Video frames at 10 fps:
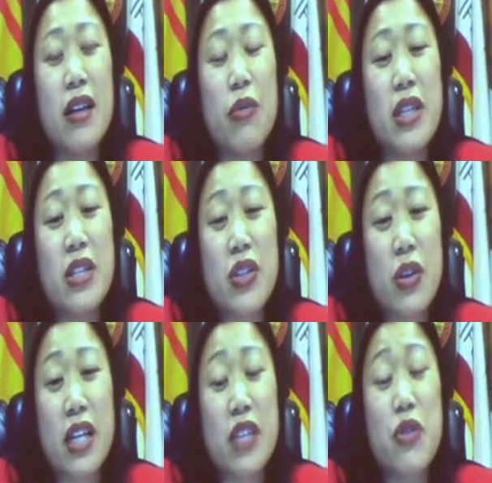was
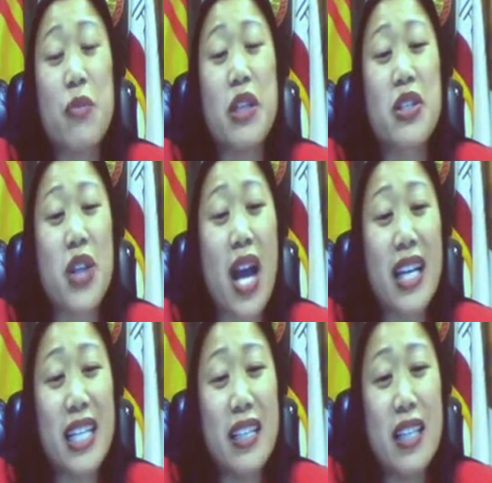extremely
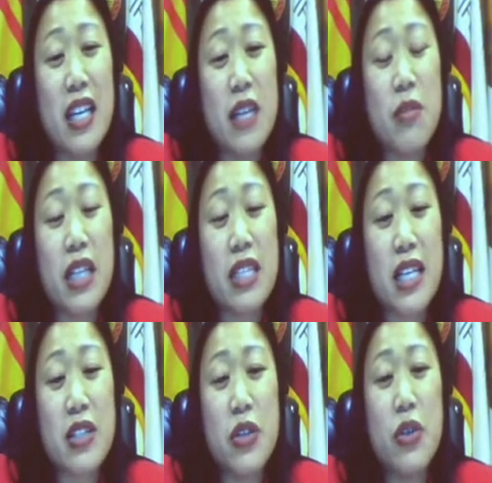shocking because,
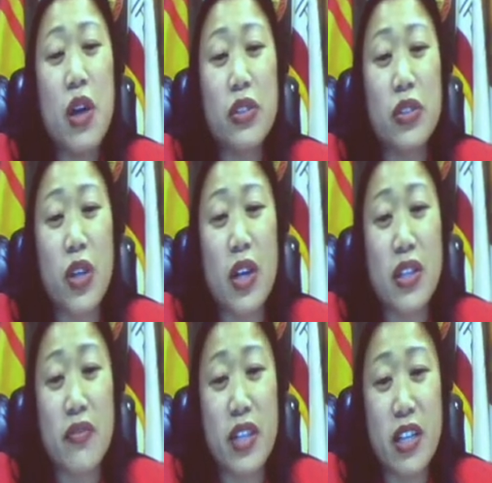as you also saw in
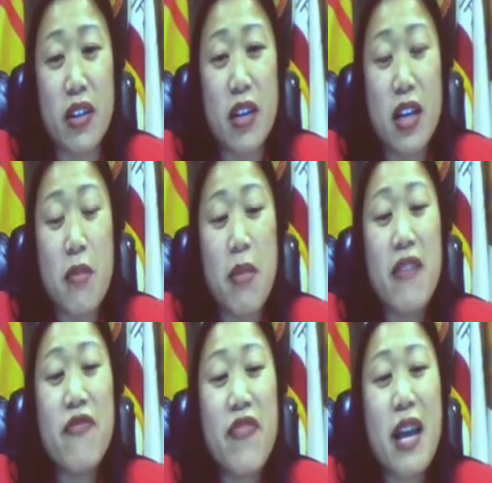the video, my
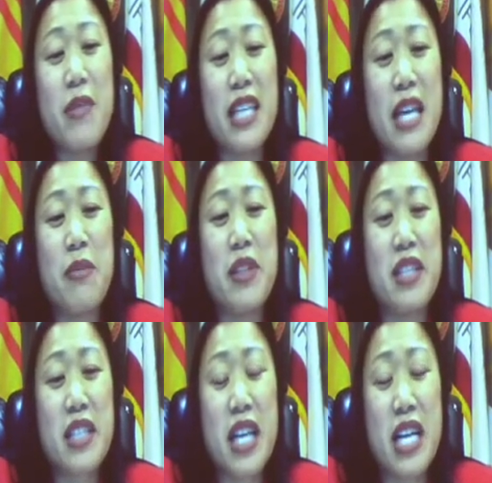family came to
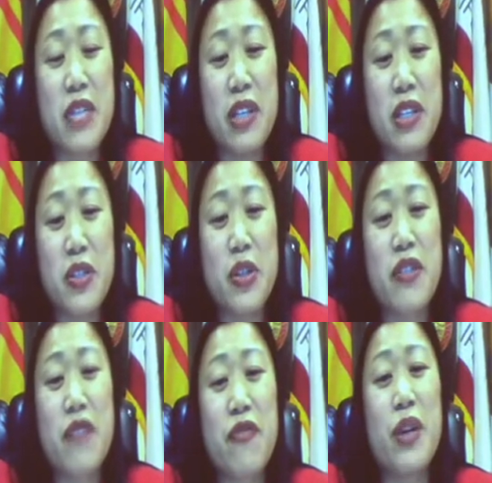this country in search
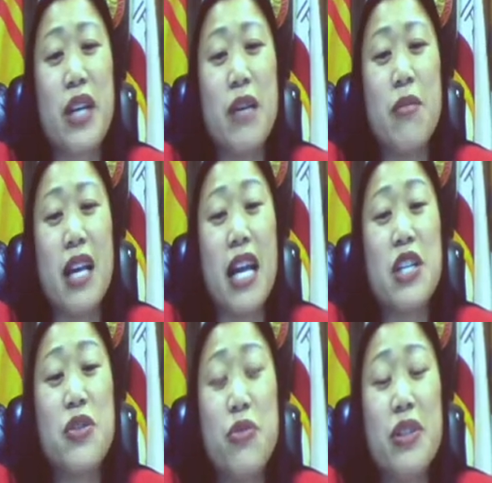of freedom, and I
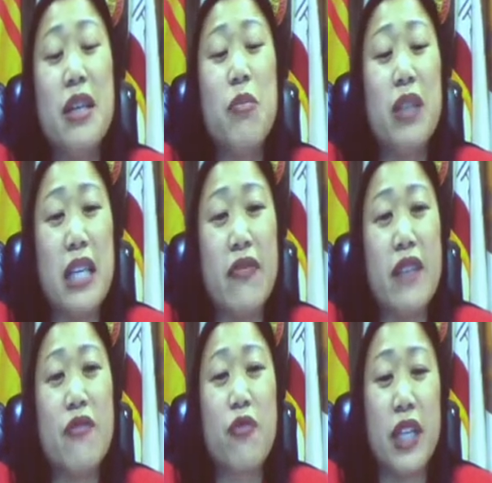truly believe
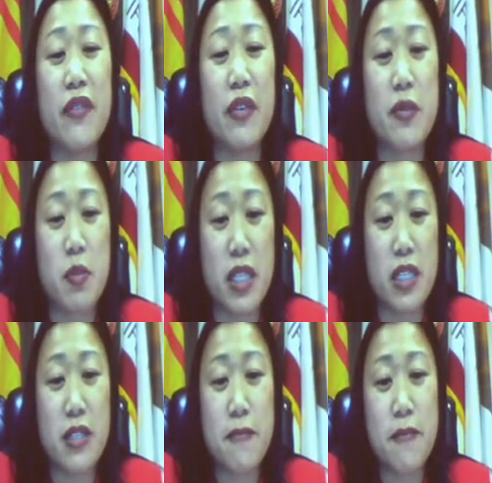in freedom of
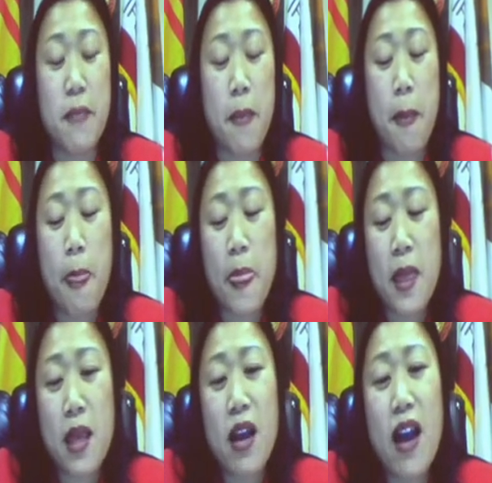speech.
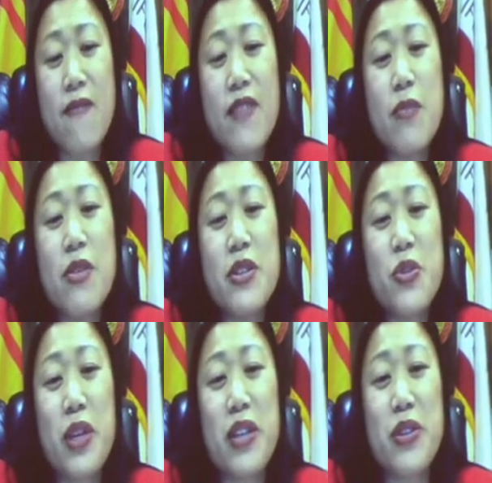On February
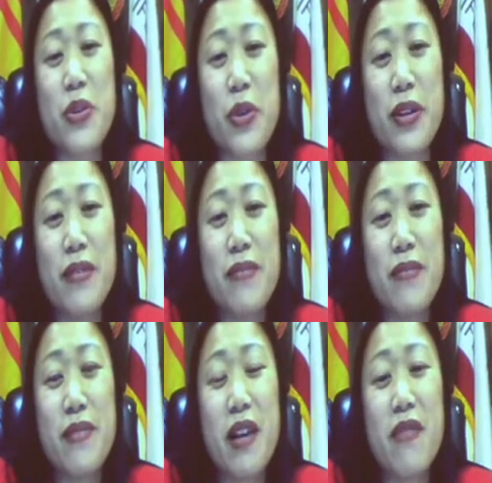23rd
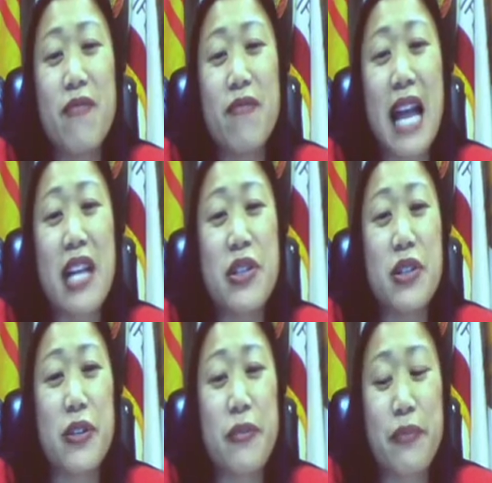of last year,